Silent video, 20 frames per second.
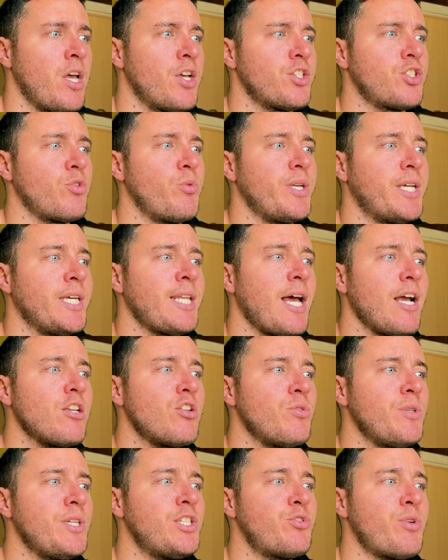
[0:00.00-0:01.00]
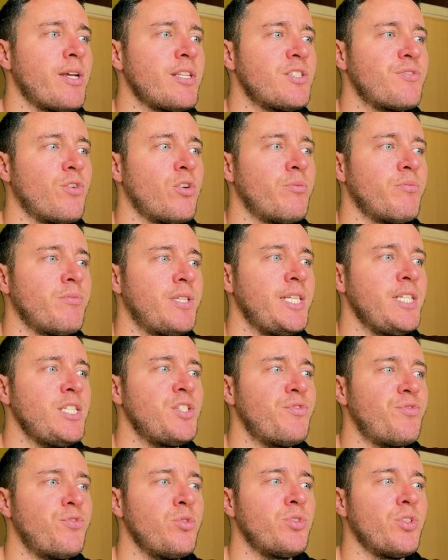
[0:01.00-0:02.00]
So we can actually transform
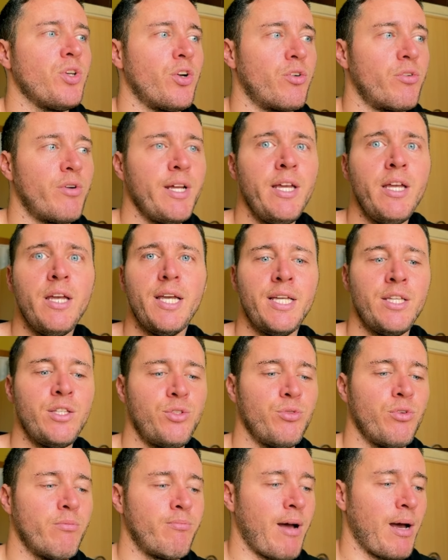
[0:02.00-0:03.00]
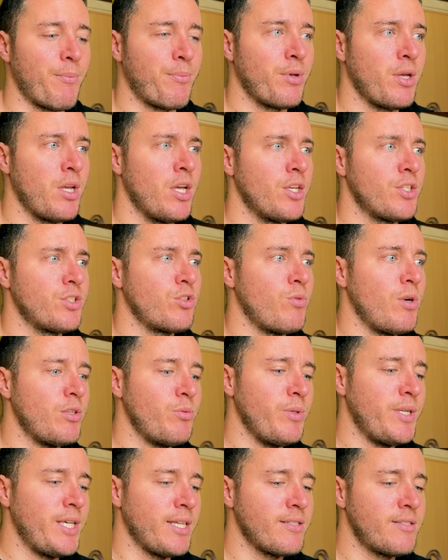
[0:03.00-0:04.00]
this fruit array into a map. So what
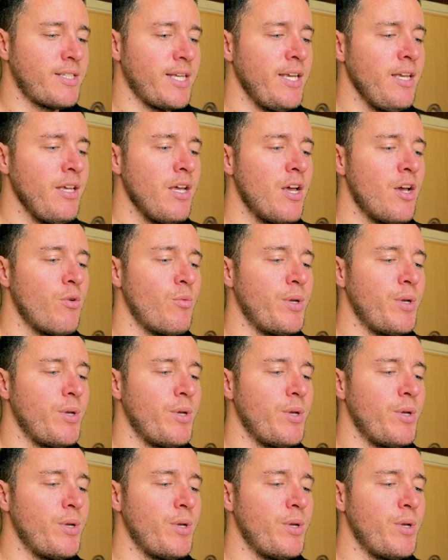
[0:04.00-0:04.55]
we can say